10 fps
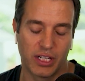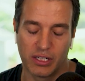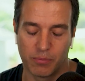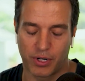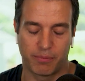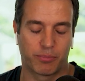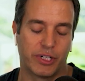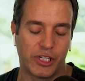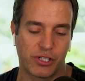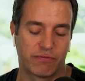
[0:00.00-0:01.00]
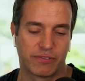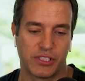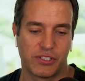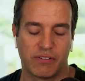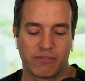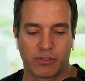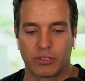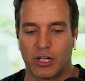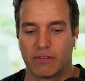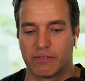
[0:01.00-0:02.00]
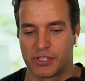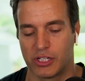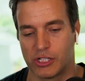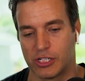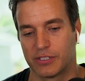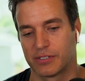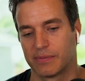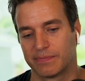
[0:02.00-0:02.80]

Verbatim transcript: in preparation for these difficult conversations?